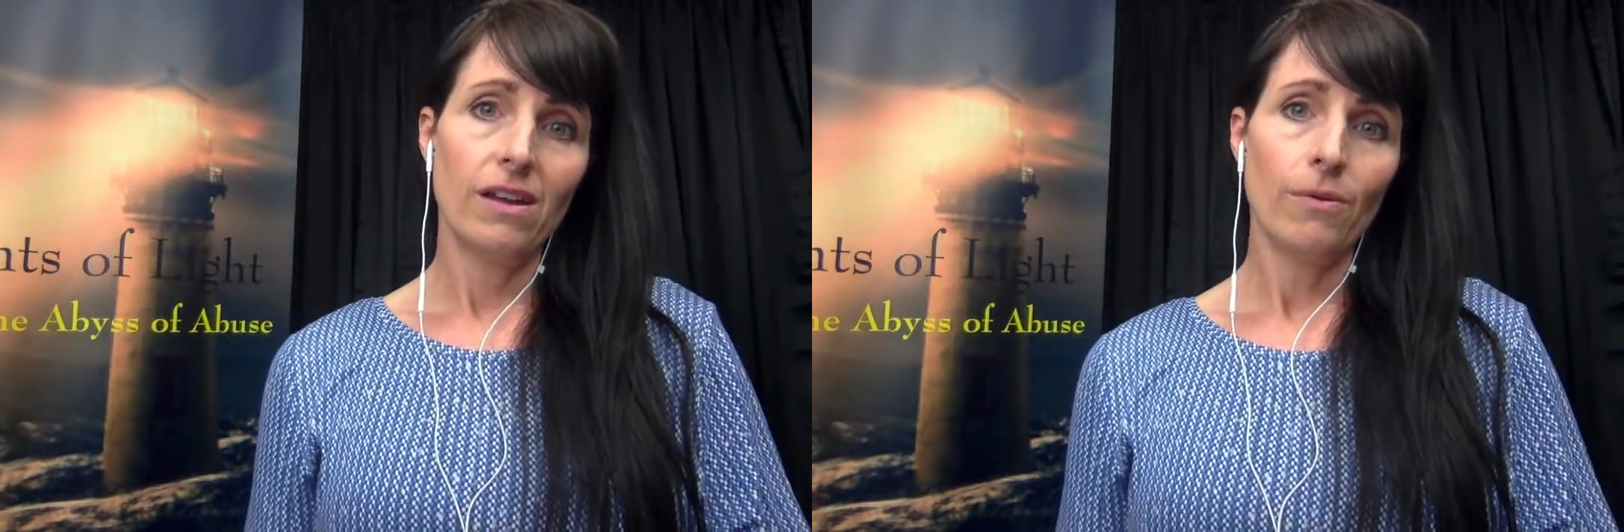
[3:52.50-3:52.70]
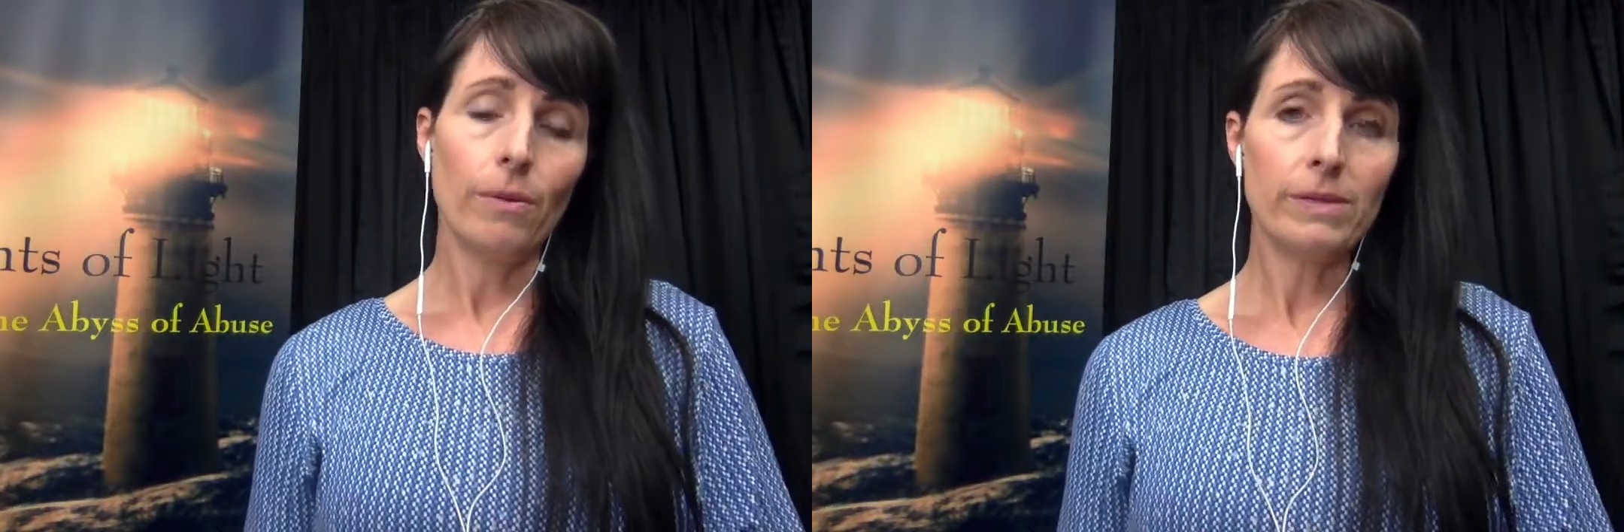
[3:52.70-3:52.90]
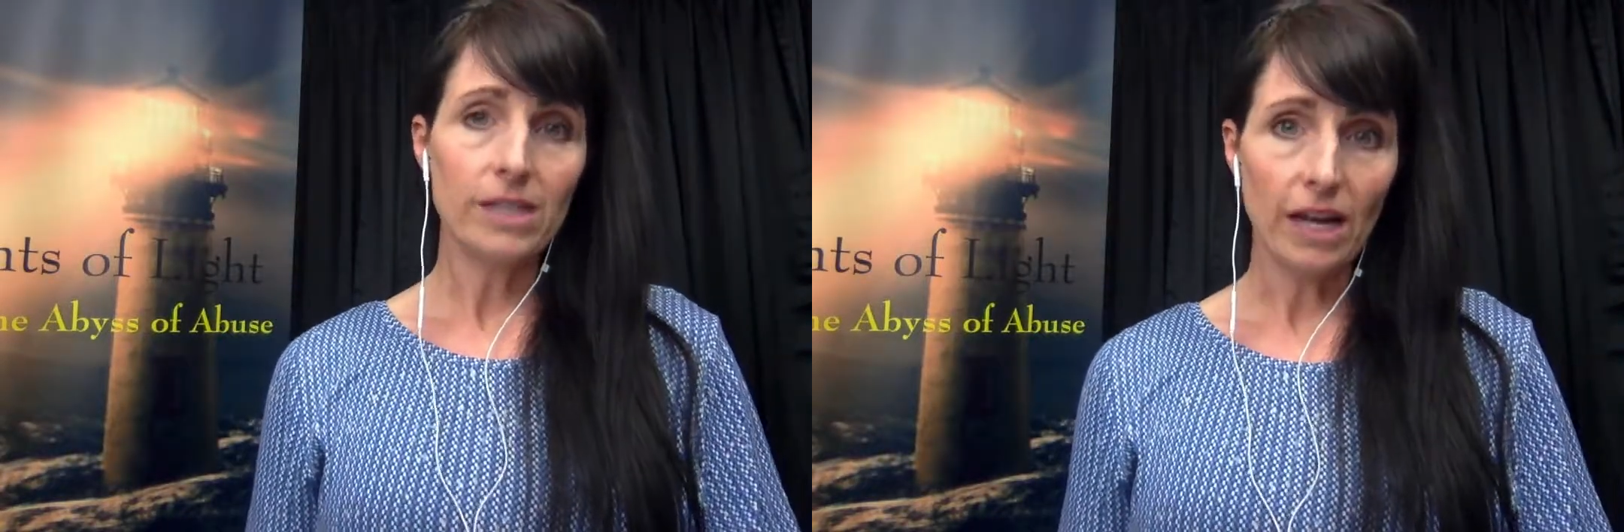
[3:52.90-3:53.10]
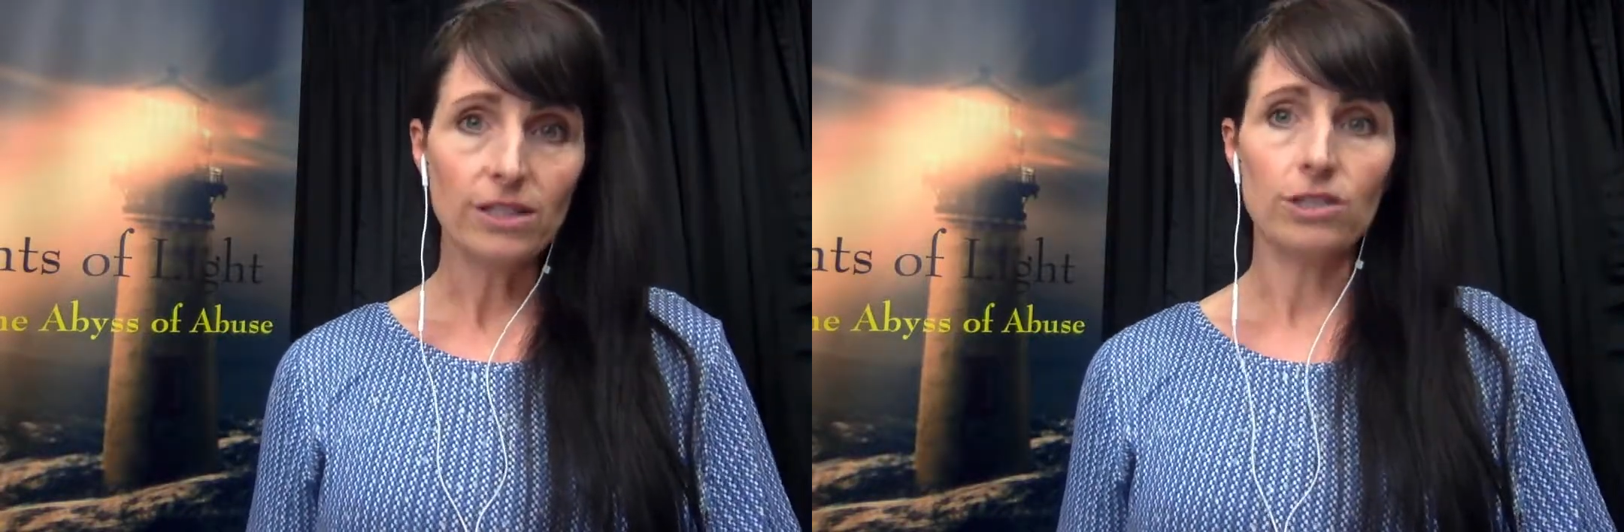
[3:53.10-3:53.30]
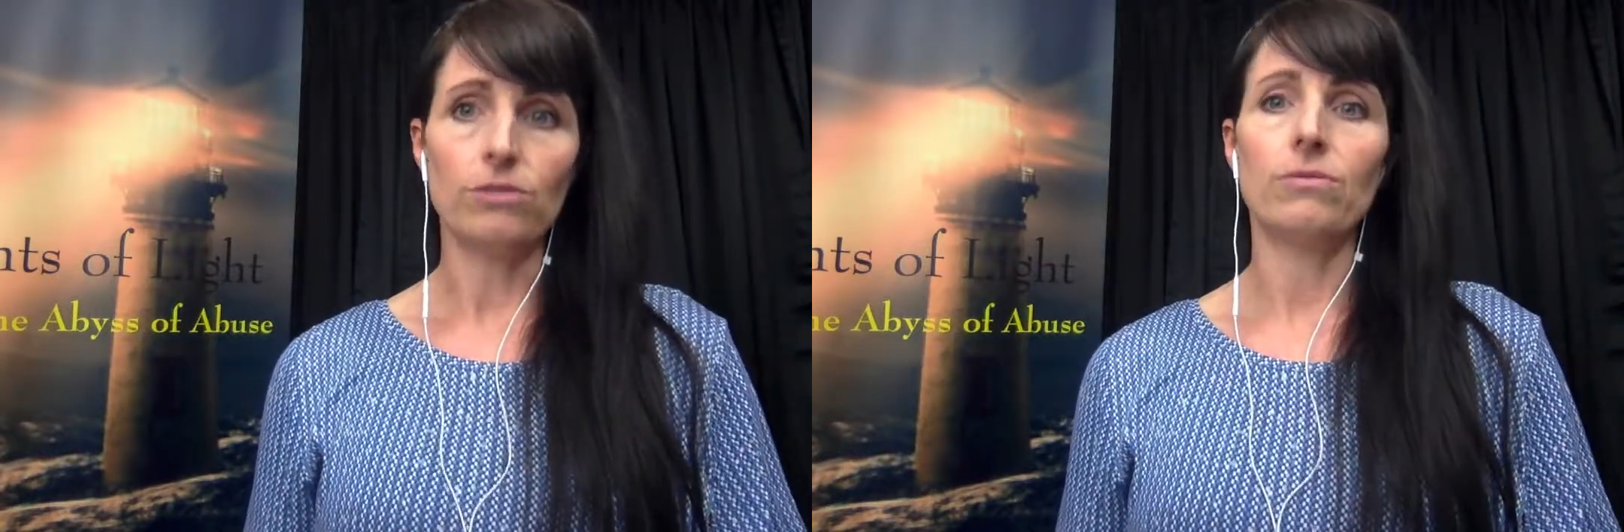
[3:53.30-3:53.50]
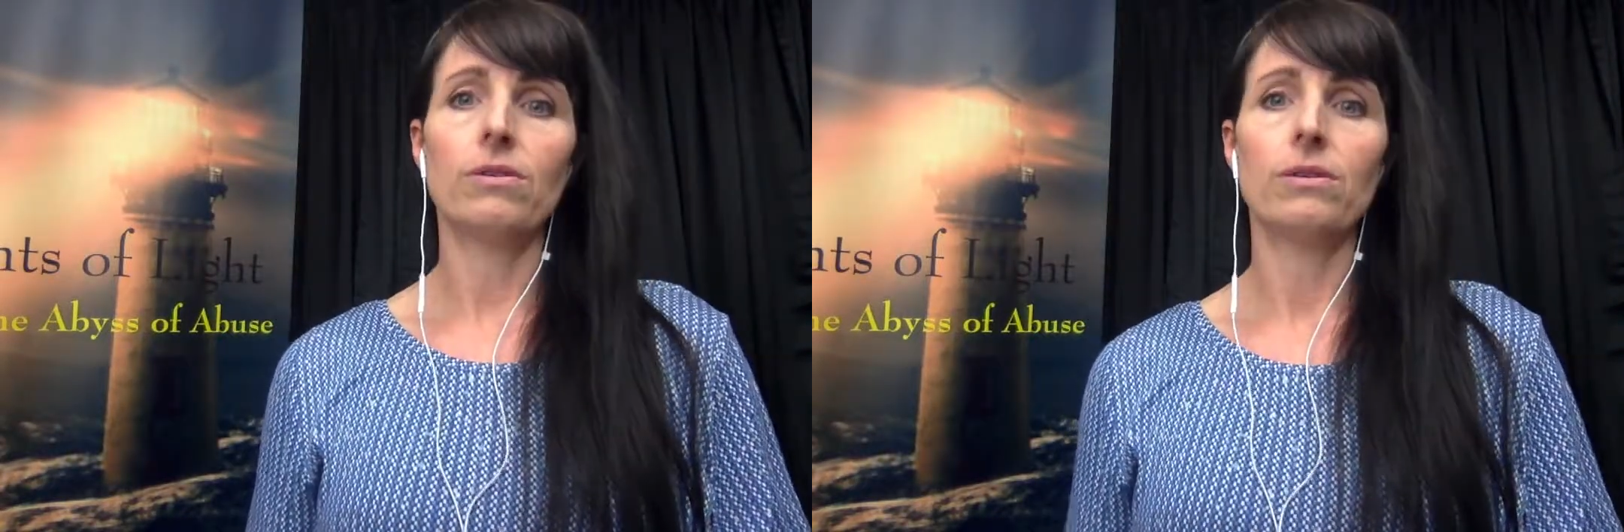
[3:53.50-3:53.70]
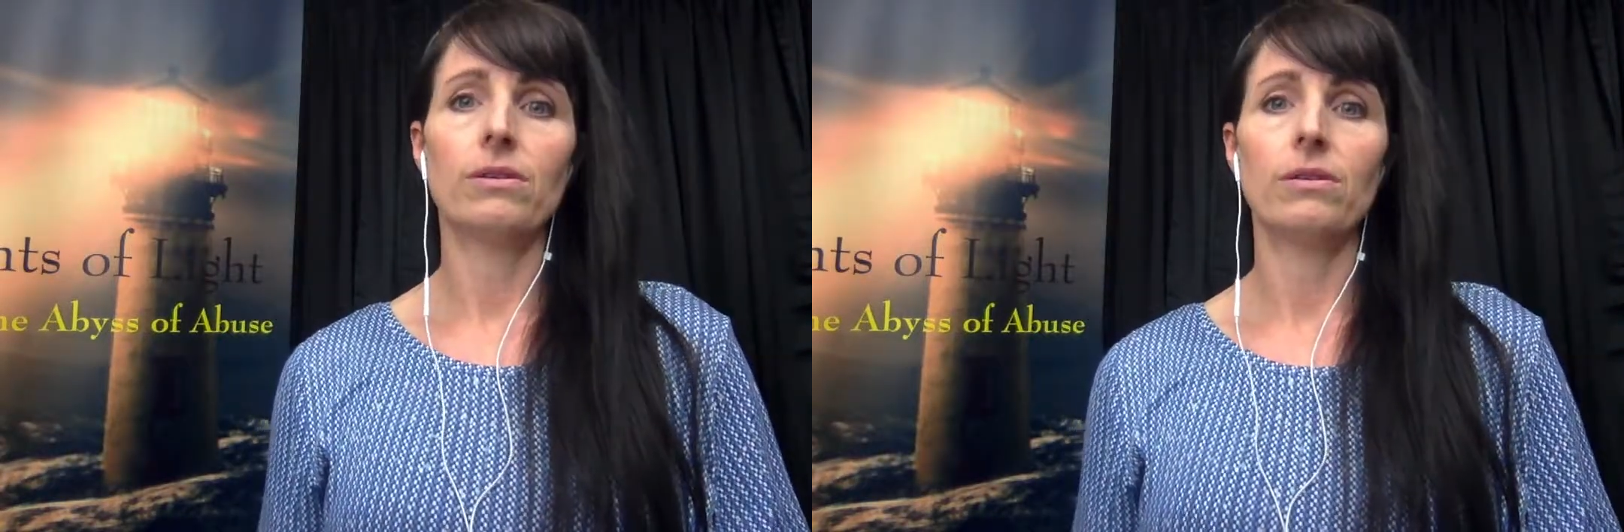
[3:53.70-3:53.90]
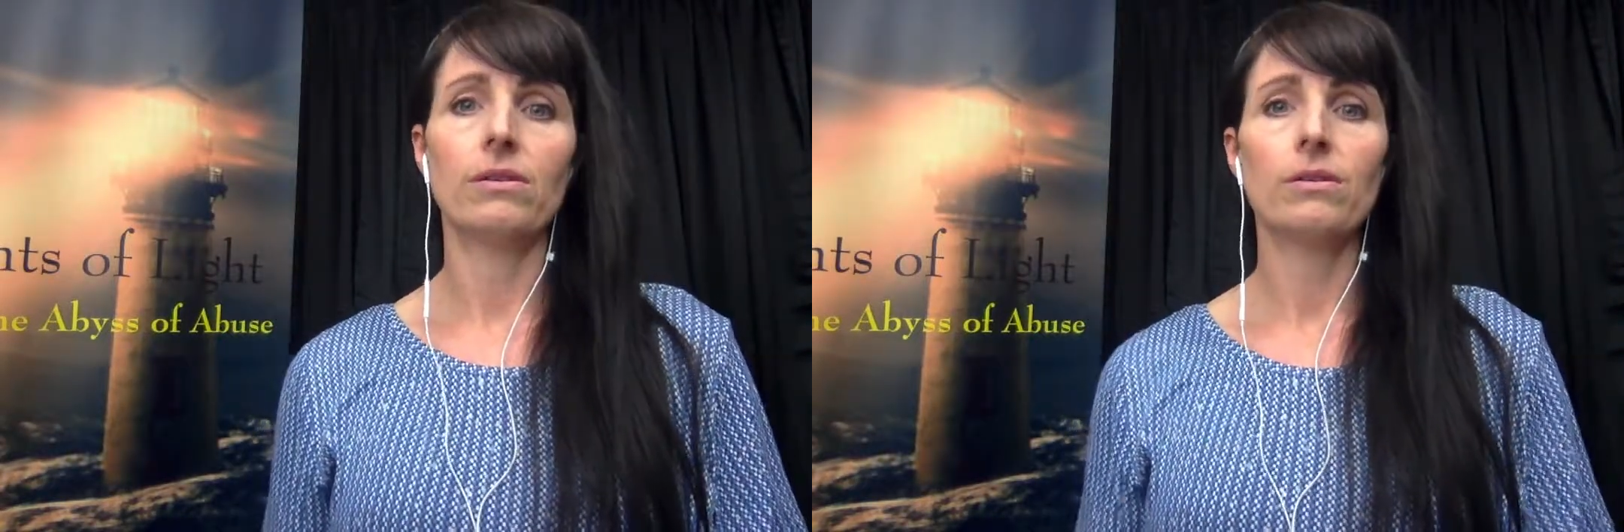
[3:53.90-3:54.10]
or beside you.
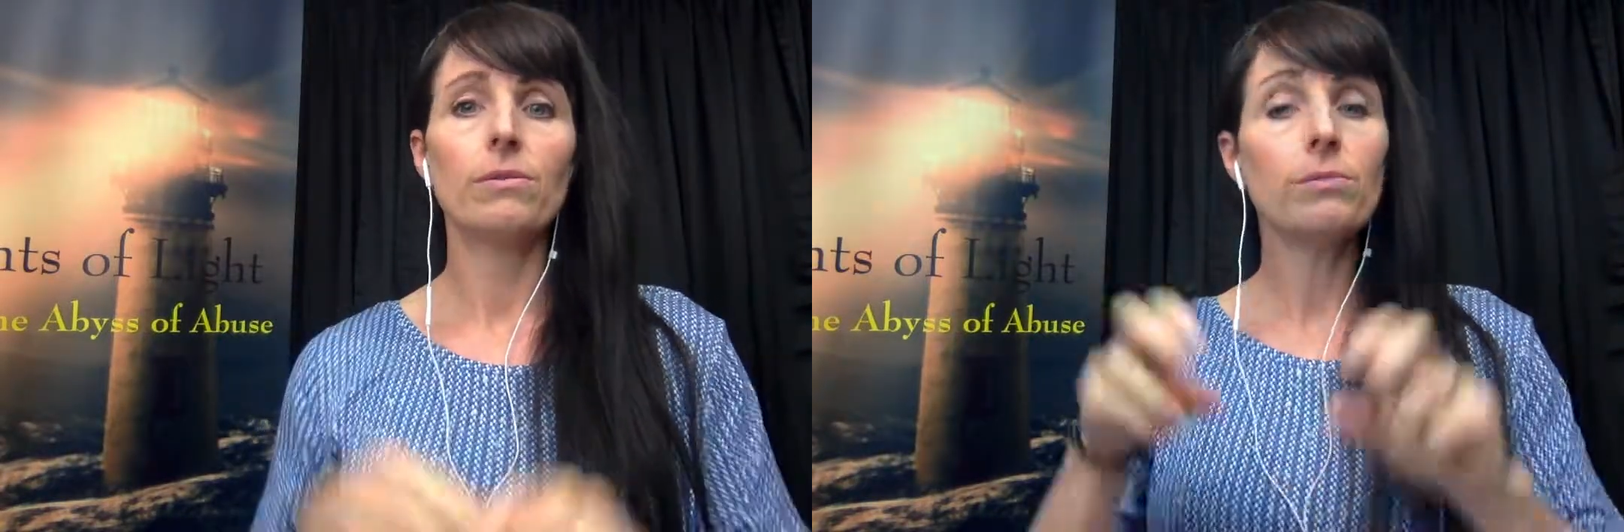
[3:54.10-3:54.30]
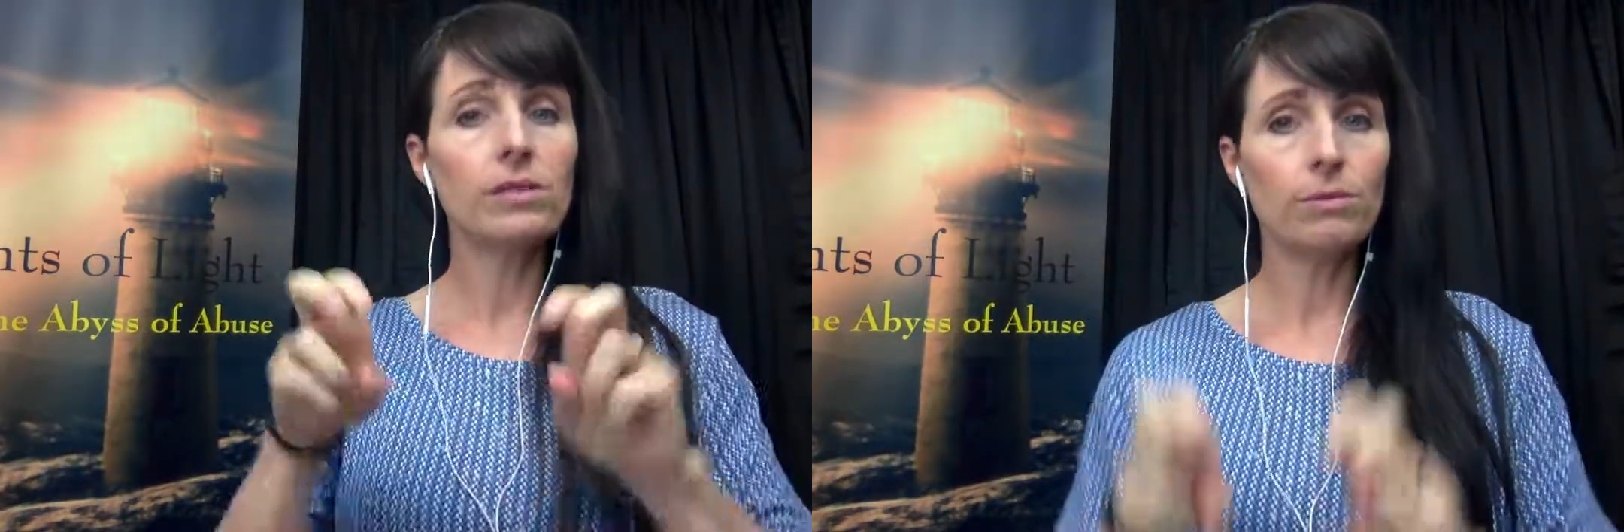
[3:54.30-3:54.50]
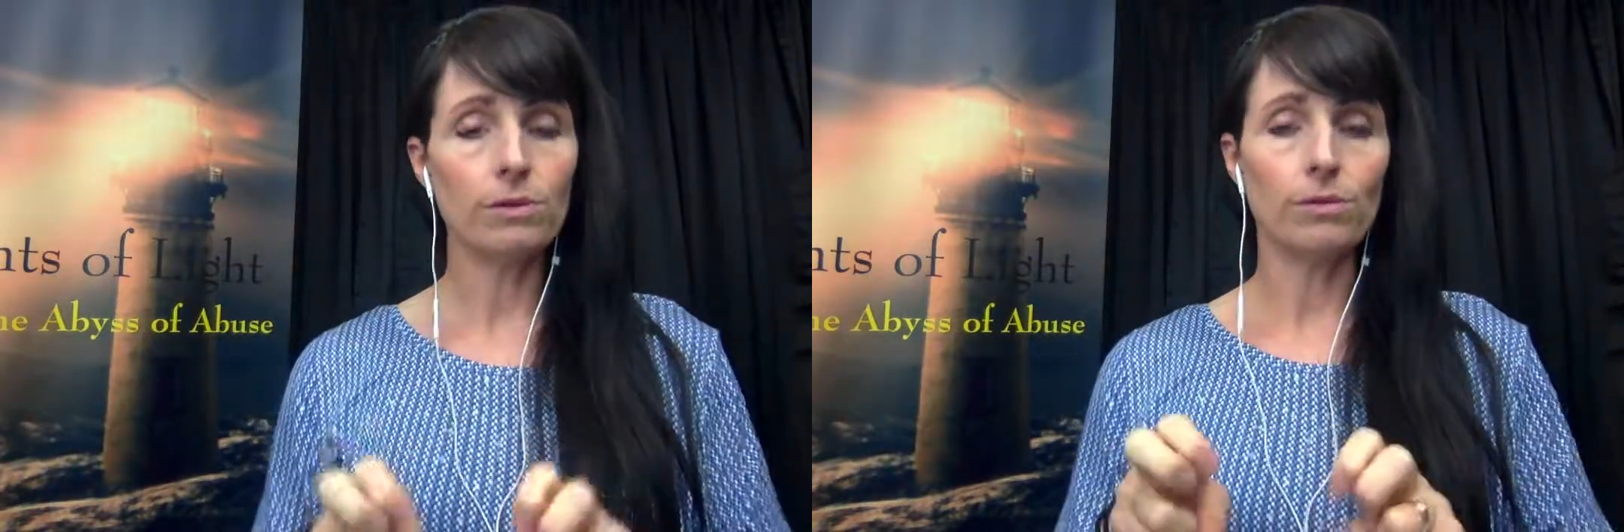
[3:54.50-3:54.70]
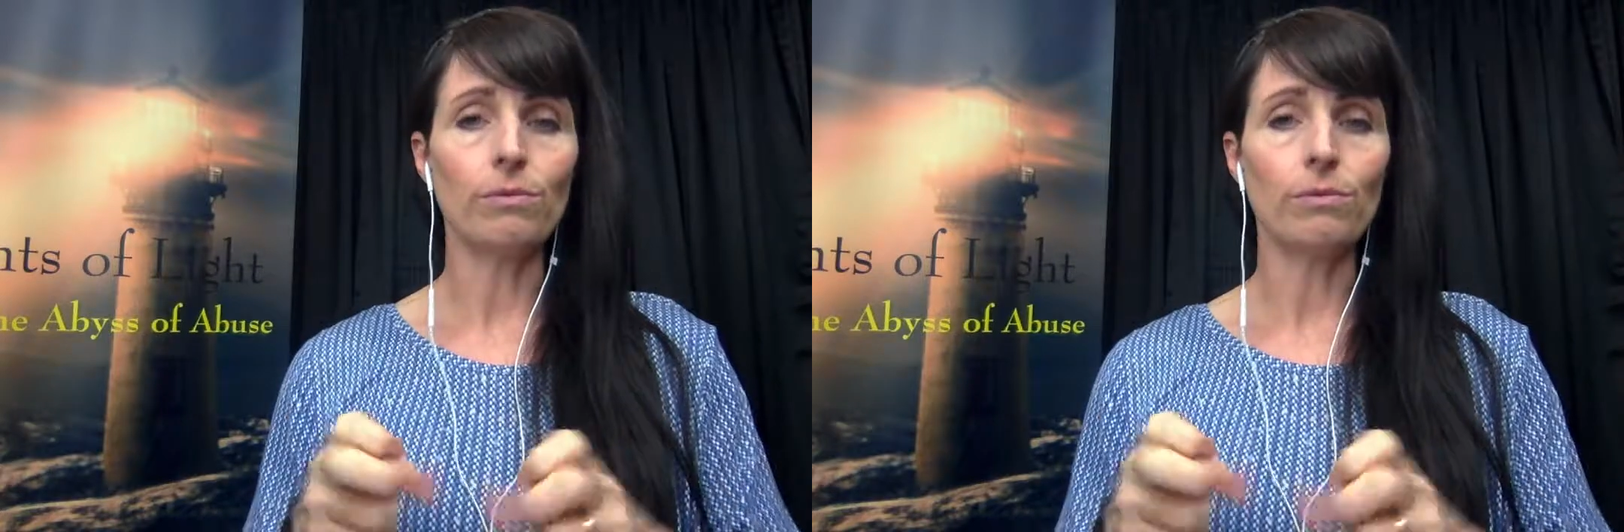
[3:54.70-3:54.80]
We will sit with you,